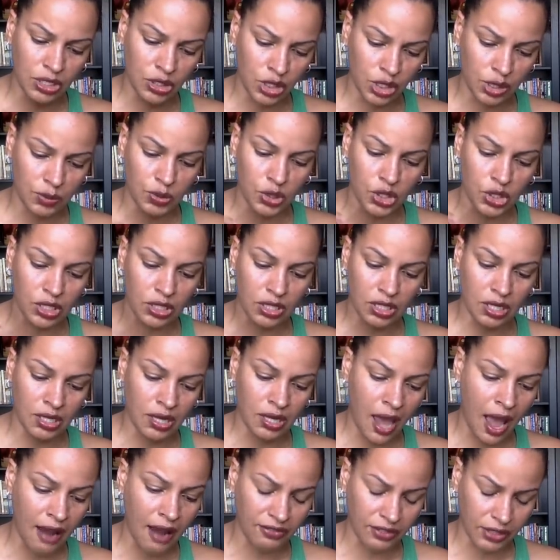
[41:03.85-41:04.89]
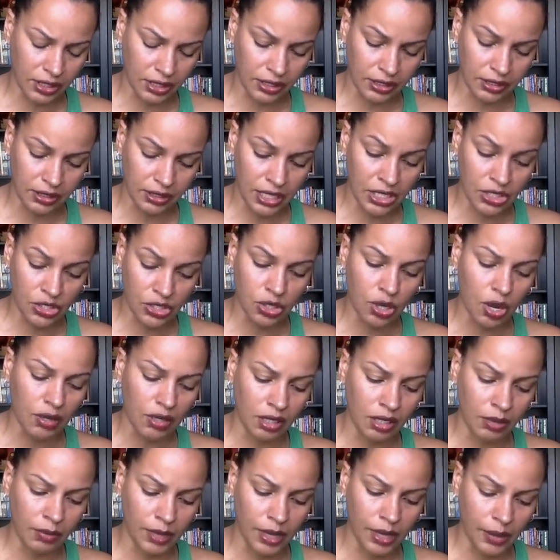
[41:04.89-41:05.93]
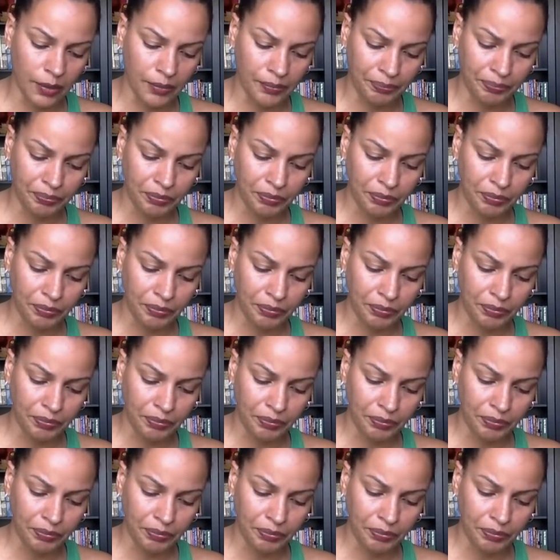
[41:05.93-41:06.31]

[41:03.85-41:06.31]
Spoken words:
Egyptians in Africa. He's talking about.